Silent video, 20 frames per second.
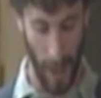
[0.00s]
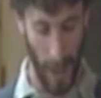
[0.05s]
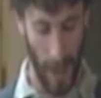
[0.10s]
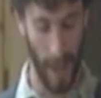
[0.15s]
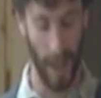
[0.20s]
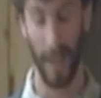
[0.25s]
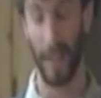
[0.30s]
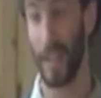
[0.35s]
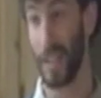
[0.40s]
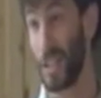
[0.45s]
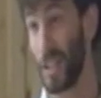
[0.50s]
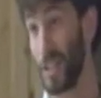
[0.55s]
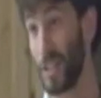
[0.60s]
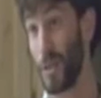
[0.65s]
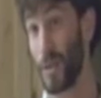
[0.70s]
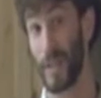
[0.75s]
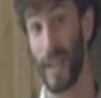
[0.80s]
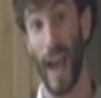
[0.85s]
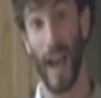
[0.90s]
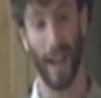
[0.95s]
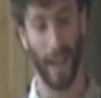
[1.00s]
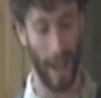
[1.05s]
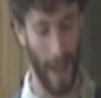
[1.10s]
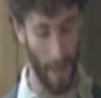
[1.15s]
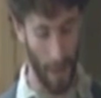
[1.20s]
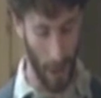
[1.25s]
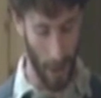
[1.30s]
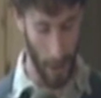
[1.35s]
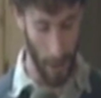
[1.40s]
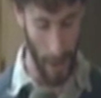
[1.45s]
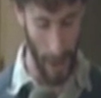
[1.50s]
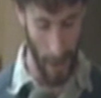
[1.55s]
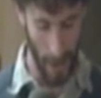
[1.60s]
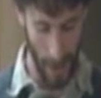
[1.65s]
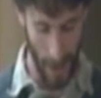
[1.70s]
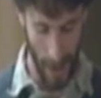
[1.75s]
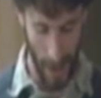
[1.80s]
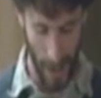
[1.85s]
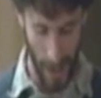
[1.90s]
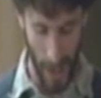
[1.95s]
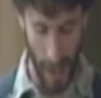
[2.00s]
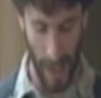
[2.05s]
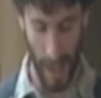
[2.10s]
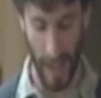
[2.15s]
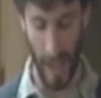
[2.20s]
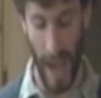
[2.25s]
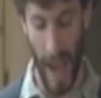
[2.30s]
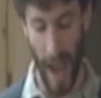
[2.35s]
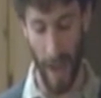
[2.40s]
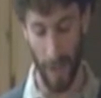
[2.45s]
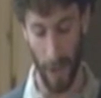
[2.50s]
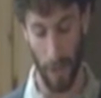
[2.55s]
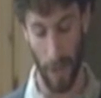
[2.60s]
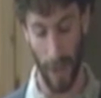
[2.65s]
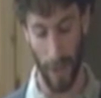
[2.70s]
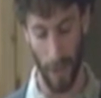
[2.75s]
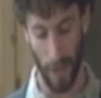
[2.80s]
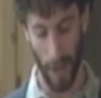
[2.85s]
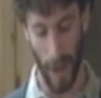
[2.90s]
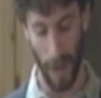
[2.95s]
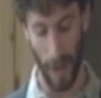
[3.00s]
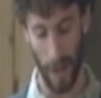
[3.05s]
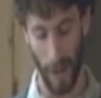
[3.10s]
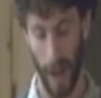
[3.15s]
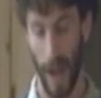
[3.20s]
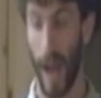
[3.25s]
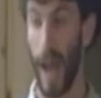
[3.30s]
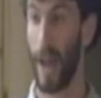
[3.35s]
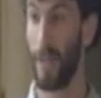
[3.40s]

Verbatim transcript: In addition to his academic career, he's an avid river runner,